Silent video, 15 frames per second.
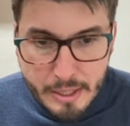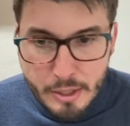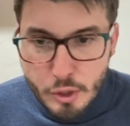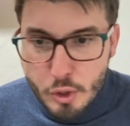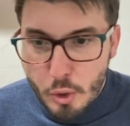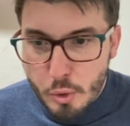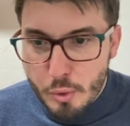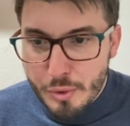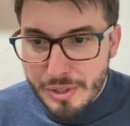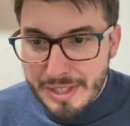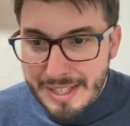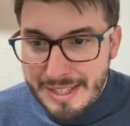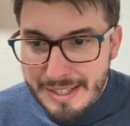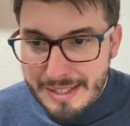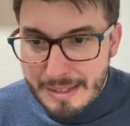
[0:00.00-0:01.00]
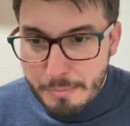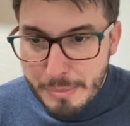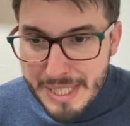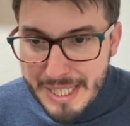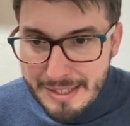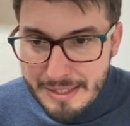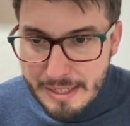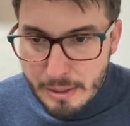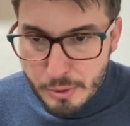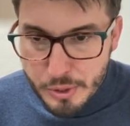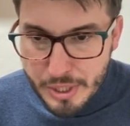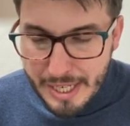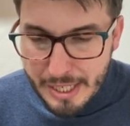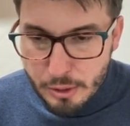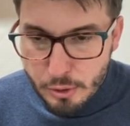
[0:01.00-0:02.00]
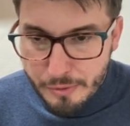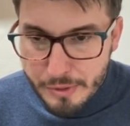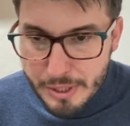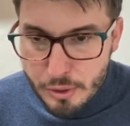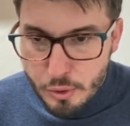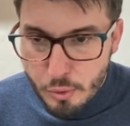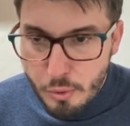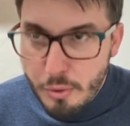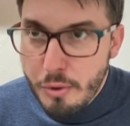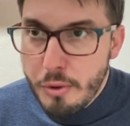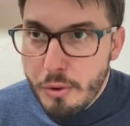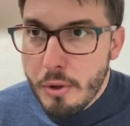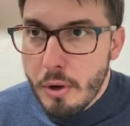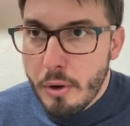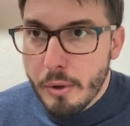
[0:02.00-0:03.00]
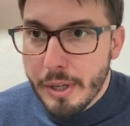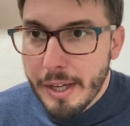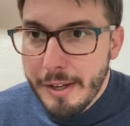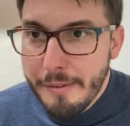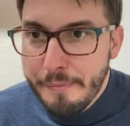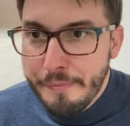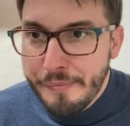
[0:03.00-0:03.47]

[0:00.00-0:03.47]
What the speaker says: So this is the mesial side of the tooth, okay?